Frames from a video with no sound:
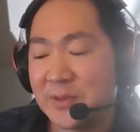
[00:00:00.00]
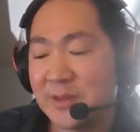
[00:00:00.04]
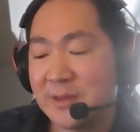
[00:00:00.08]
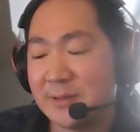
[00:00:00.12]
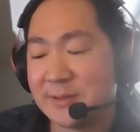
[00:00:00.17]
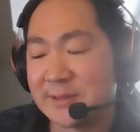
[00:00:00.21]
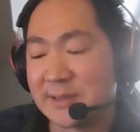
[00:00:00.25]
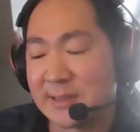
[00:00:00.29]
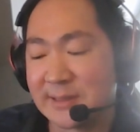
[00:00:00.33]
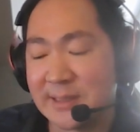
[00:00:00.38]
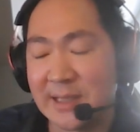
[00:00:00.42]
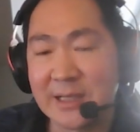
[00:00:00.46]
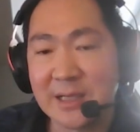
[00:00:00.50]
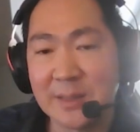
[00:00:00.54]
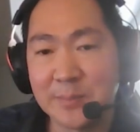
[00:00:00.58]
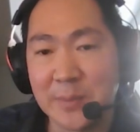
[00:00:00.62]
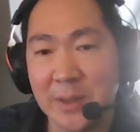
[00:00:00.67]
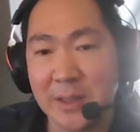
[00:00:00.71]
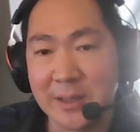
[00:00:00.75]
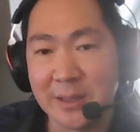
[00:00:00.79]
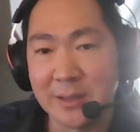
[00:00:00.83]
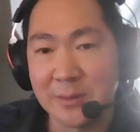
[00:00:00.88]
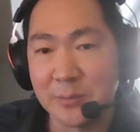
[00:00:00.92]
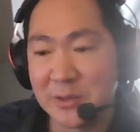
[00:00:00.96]
There's a second
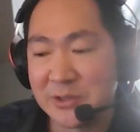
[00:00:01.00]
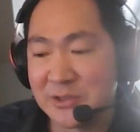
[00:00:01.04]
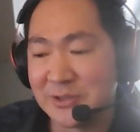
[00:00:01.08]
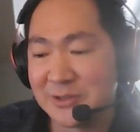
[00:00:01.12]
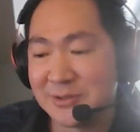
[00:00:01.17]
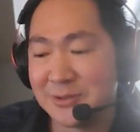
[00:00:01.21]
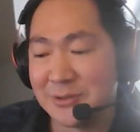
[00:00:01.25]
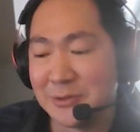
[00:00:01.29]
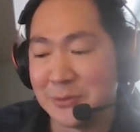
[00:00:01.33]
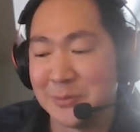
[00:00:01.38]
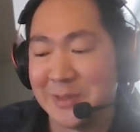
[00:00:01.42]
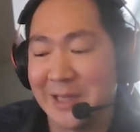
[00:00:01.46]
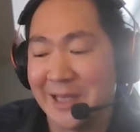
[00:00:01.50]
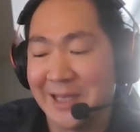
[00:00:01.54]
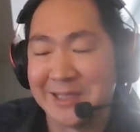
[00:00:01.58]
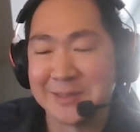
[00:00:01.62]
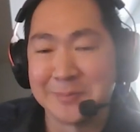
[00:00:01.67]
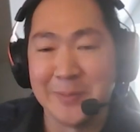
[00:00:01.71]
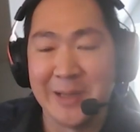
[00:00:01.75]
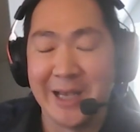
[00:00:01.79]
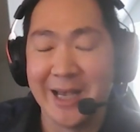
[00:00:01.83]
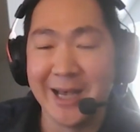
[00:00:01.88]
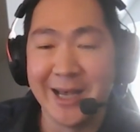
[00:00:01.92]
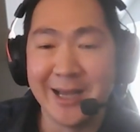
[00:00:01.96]
bucket, which is do less
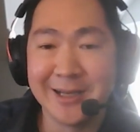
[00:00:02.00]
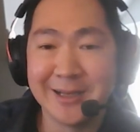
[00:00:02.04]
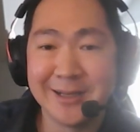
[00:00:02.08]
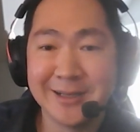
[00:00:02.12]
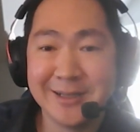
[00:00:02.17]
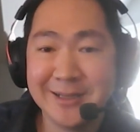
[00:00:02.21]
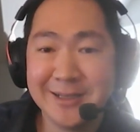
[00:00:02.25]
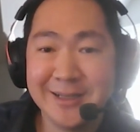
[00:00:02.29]
bad,